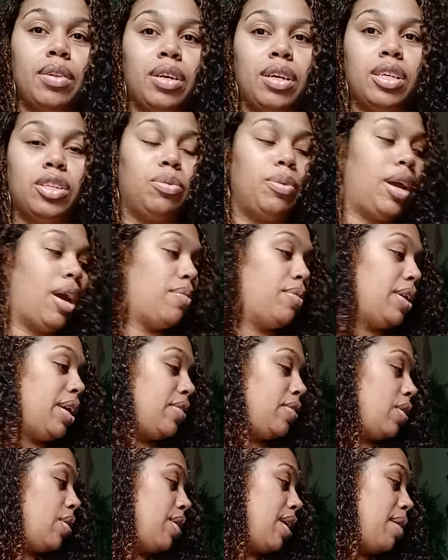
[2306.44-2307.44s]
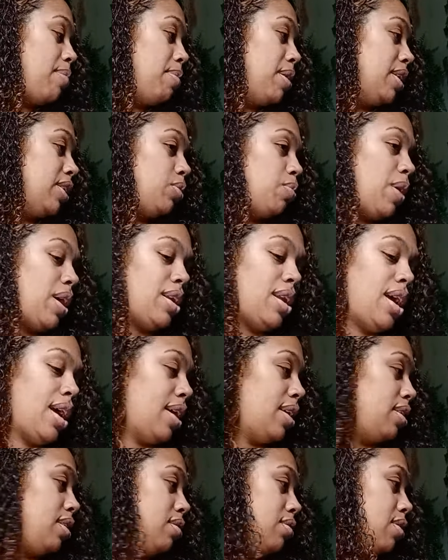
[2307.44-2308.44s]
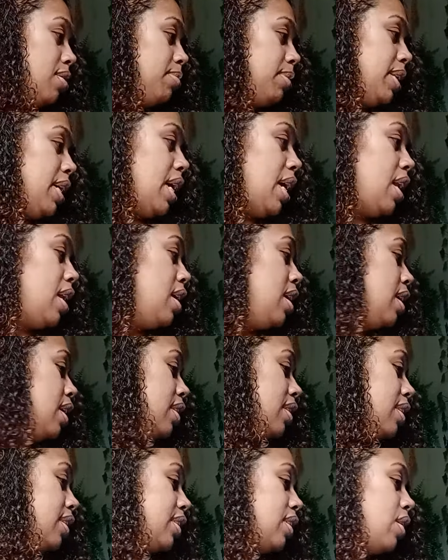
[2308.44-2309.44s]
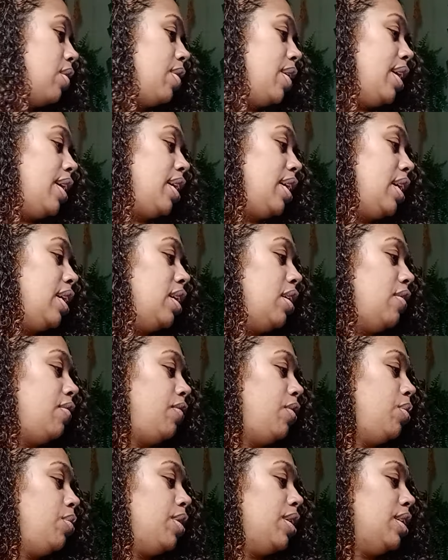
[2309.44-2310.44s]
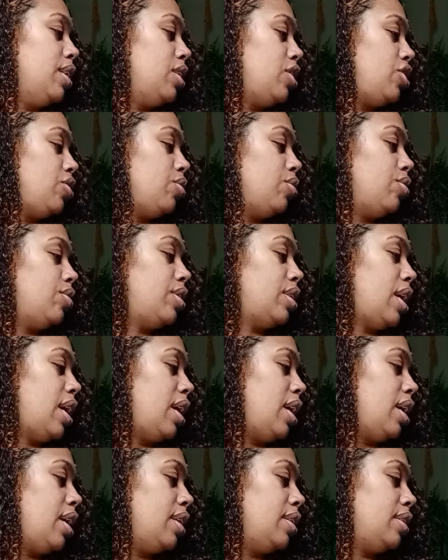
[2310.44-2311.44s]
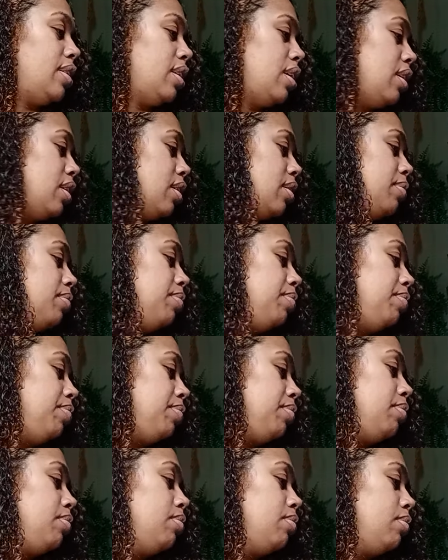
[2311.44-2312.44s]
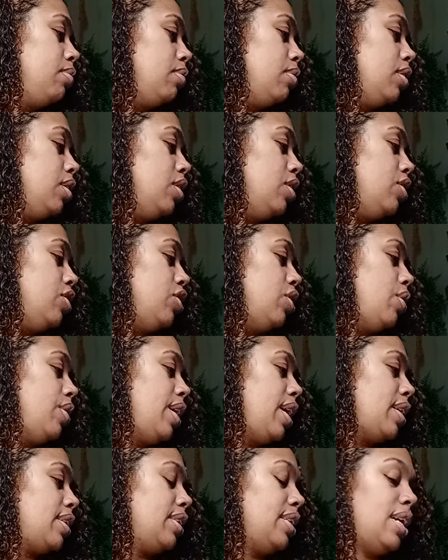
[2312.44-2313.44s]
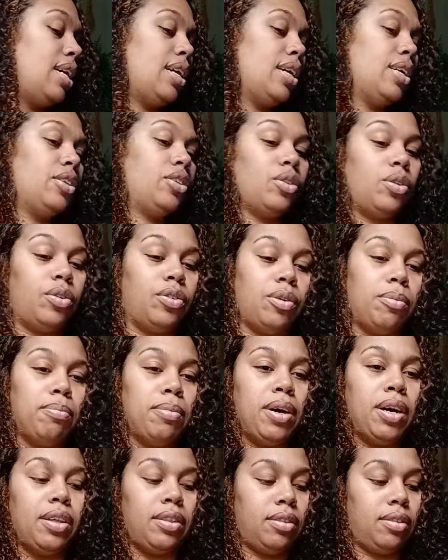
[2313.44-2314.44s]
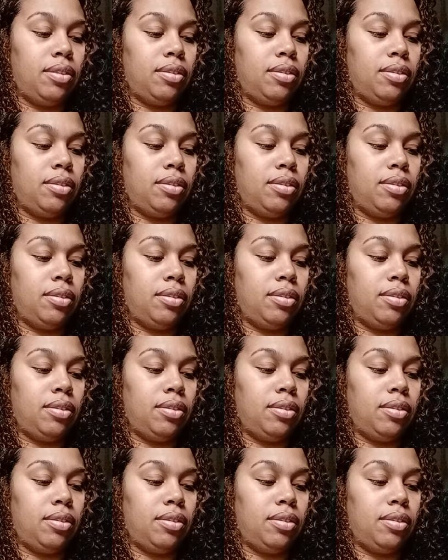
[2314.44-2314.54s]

Cause we already at 38 minutes. Why not? You know what I'm saying? Let's go ahead and get a few initials and, um, zodiac signs or the month